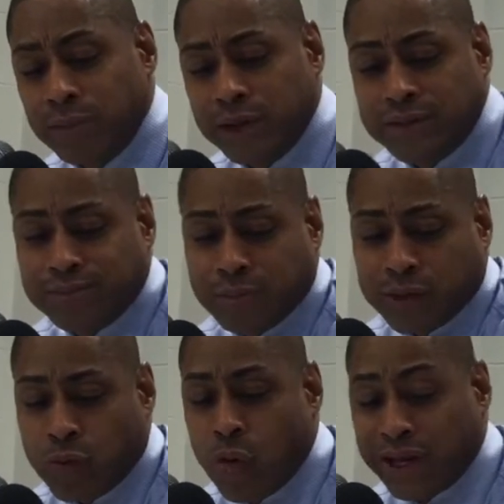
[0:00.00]
But
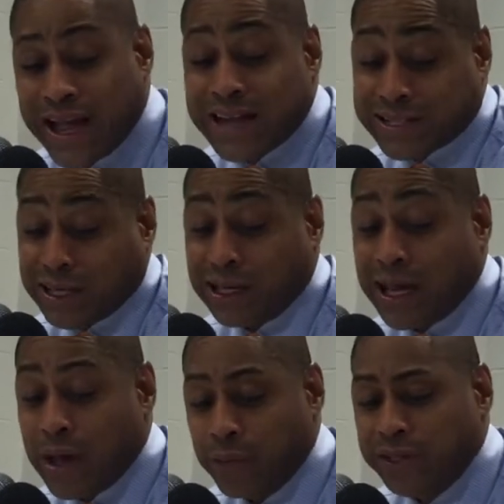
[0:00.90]
when we got to the
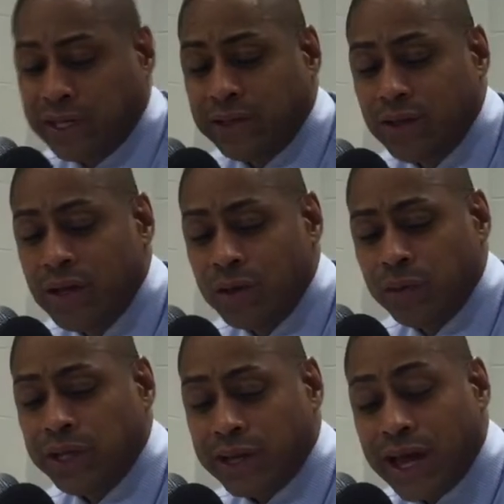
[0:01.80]
line, we did
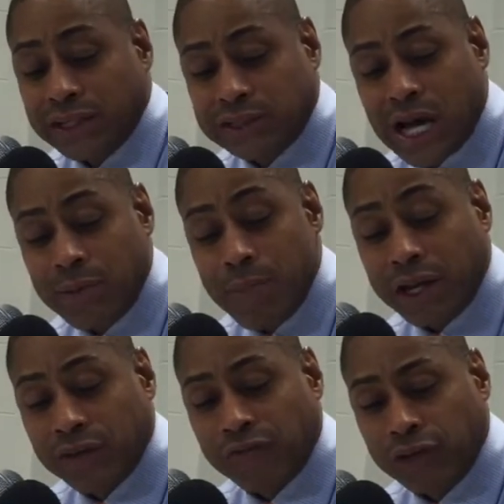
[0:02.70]
a nice job of
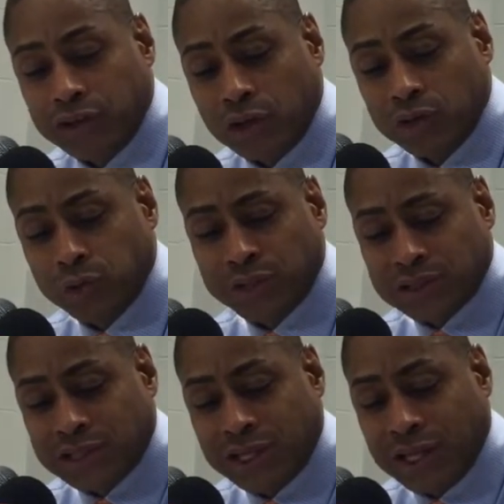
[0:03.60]
making free throws. We
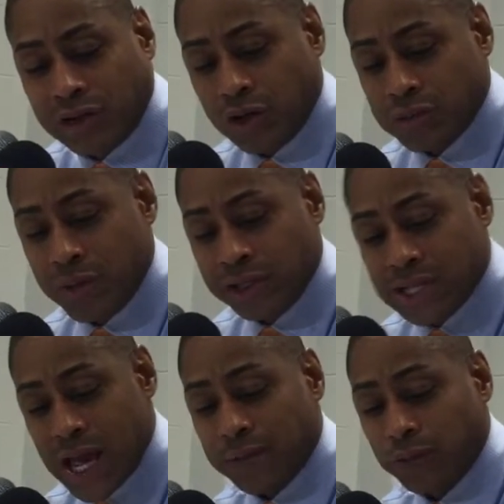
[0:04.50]
just didn't get there as many
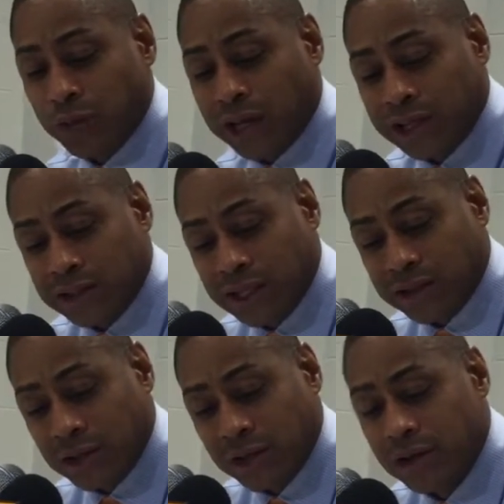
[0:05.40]
times as we'd like to
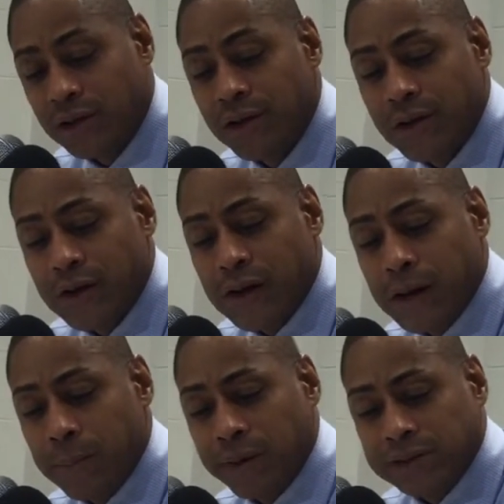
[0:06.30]
get there.
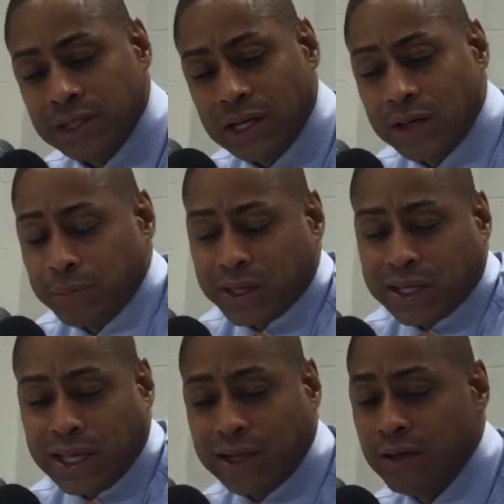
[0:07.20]
But
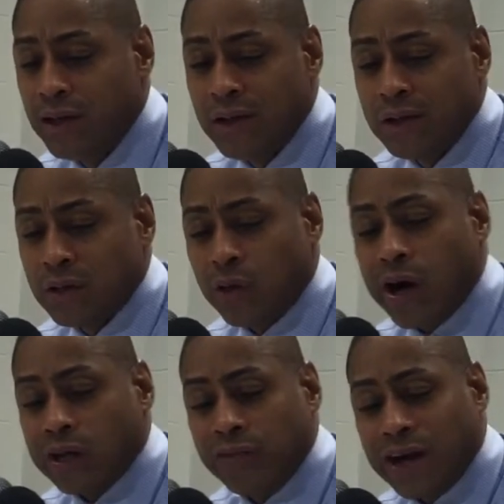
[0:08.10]
again, you know,
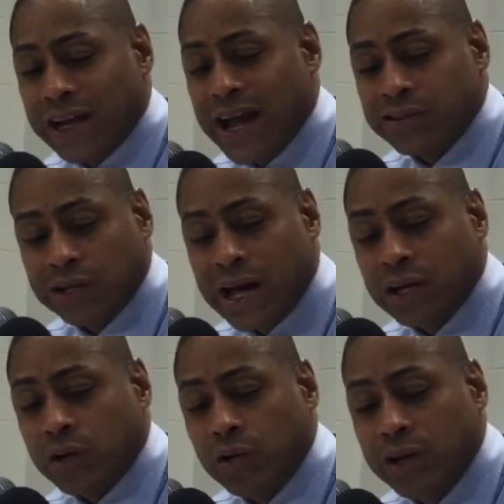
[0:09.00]
I give our guys a lot
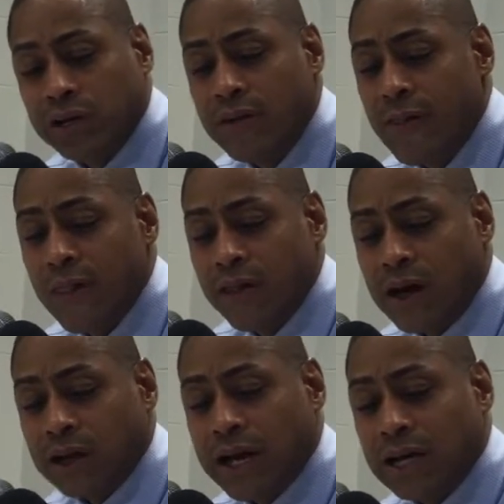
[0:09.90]
of credit.
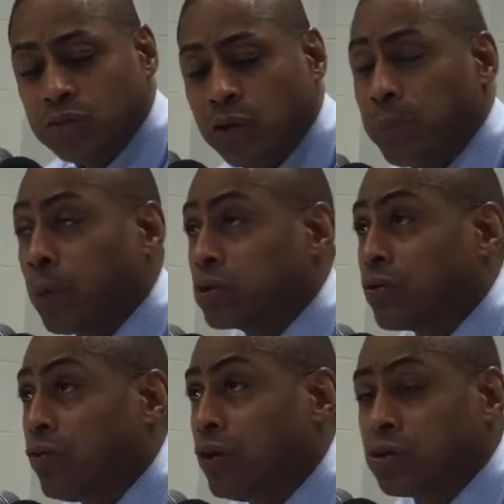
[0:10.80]
Our guys really
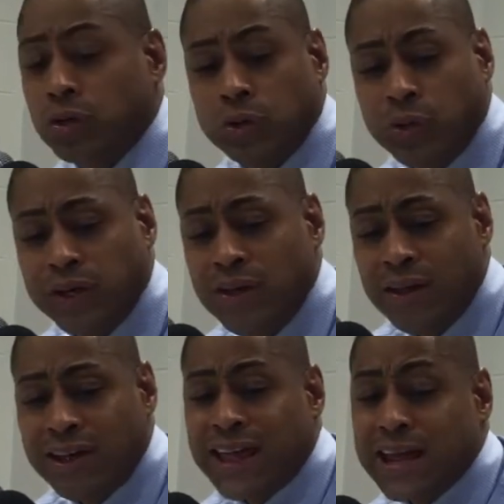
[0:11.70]
persevered through and
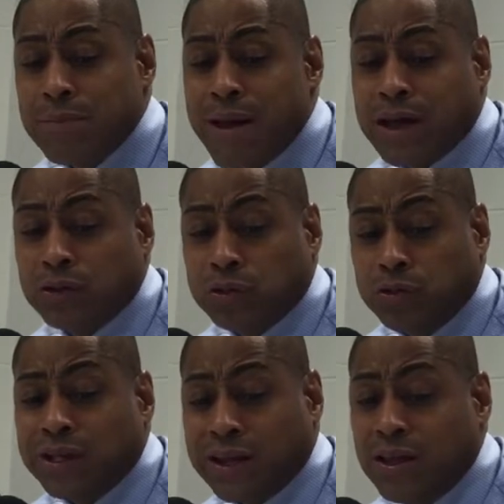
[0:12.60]
they had to battle through.
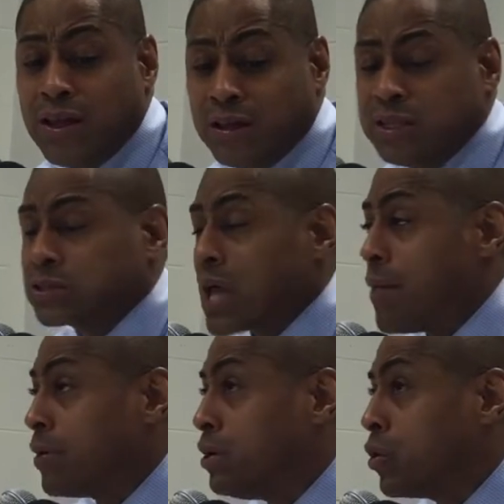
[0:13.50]
You got this
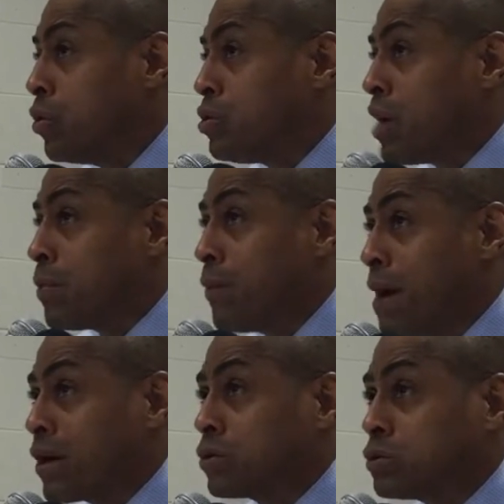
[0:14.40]
time of year when you're able to
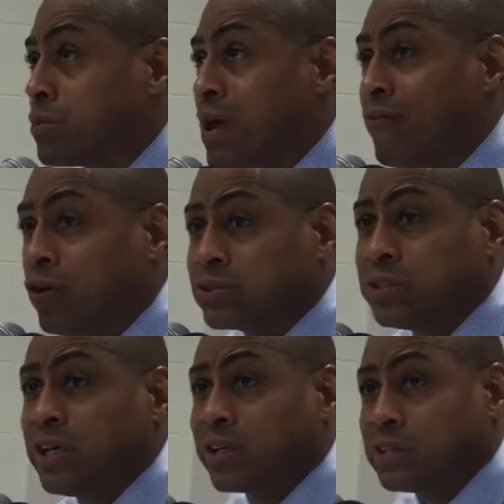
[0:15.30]
battle through some
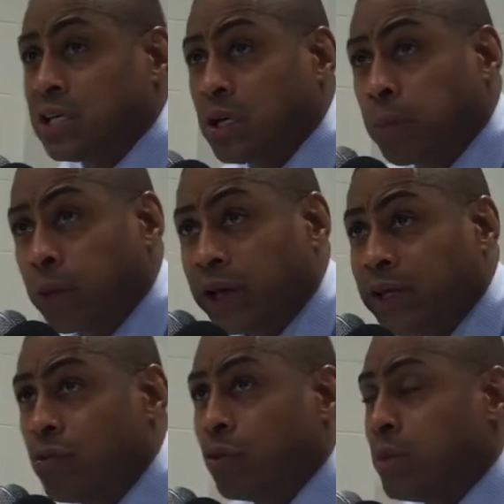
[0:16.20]
adversity and continue to
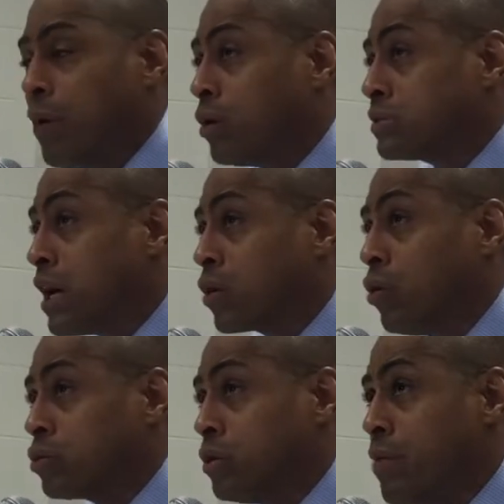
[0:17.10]
play when the ball's not
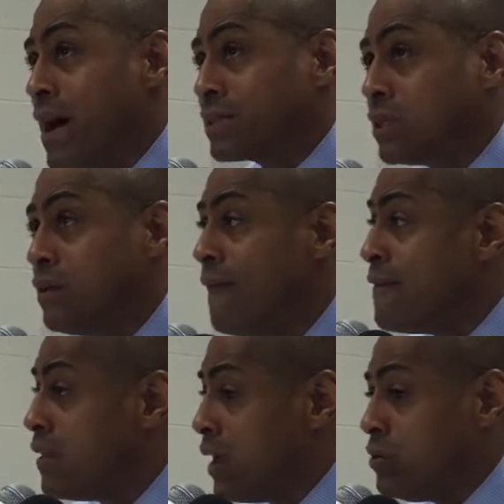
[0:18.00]
going through the basket,
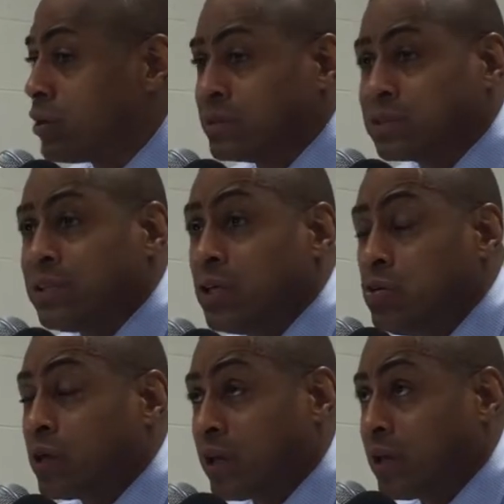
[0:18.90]
and you can see that
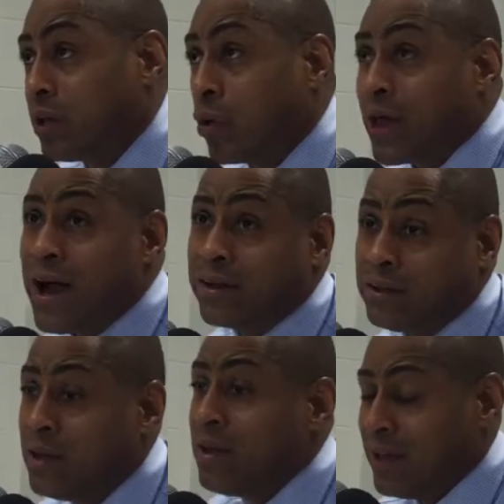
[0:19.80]
you can go
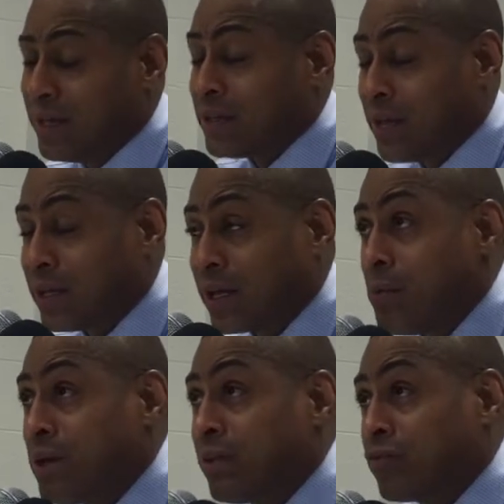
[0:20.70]
down and get a
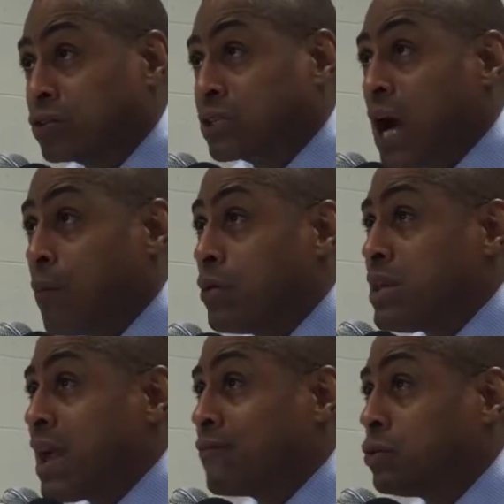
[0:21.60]
meaningful stop when
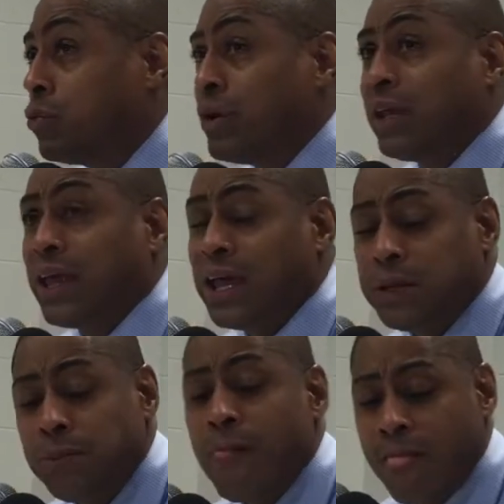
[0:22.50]
you have to win the
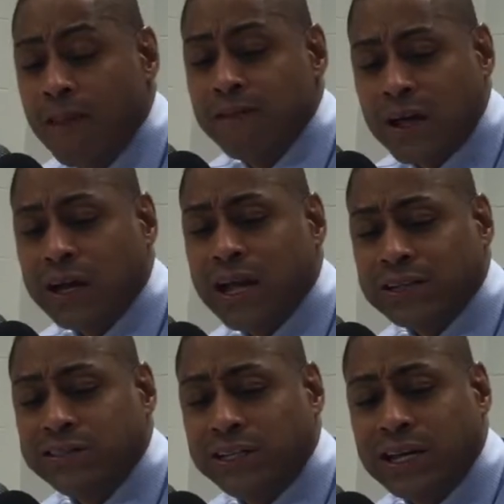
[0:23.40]
game. Our
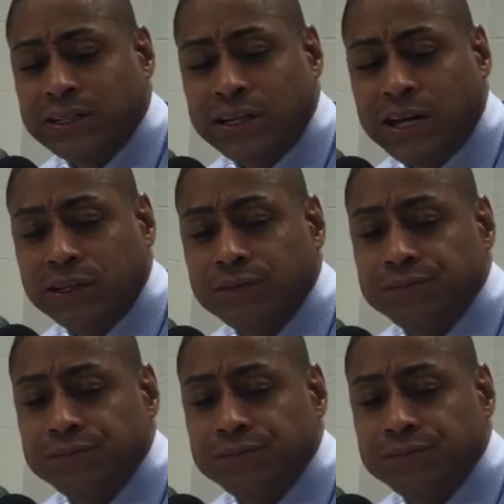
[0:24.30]
guys did that tonight.